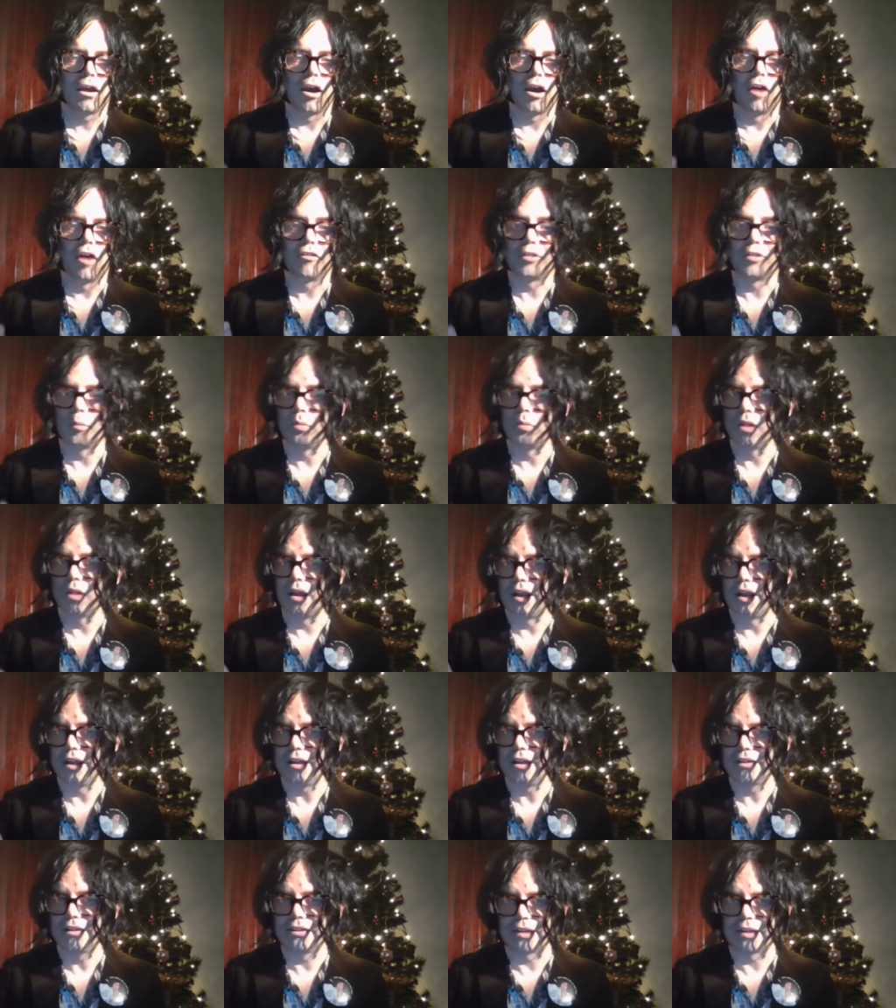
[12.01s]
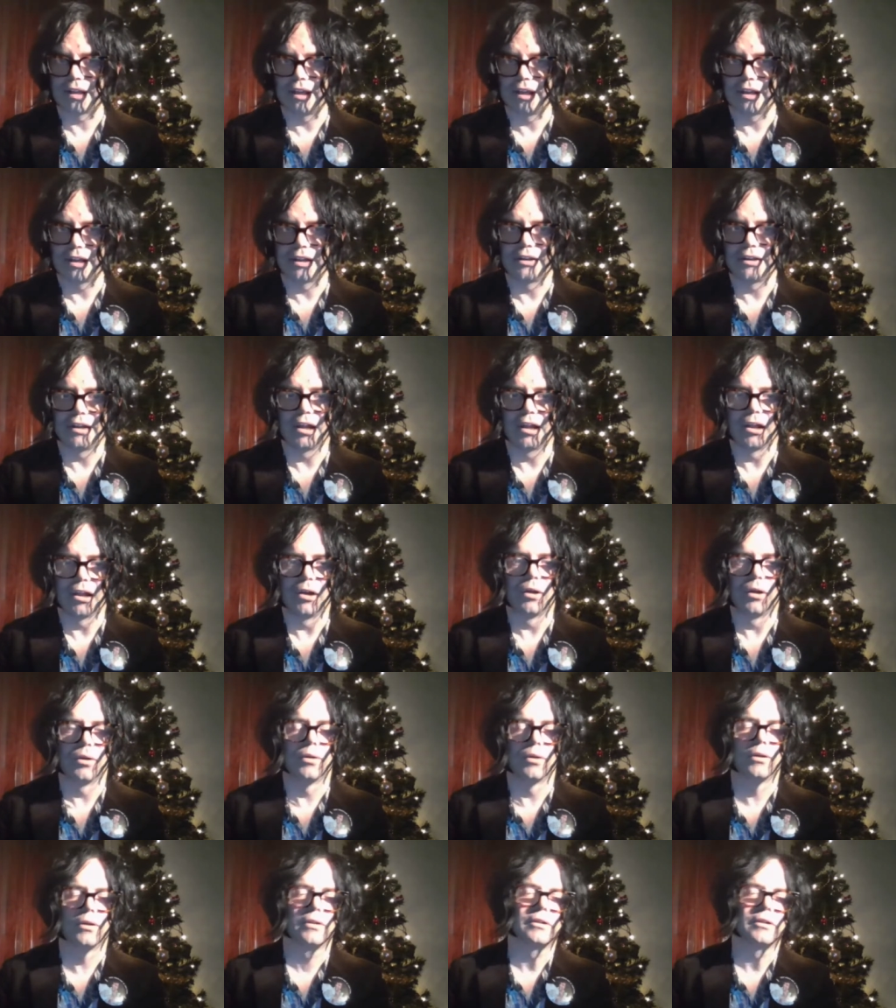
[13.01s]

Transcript: of the play The King in Yellow.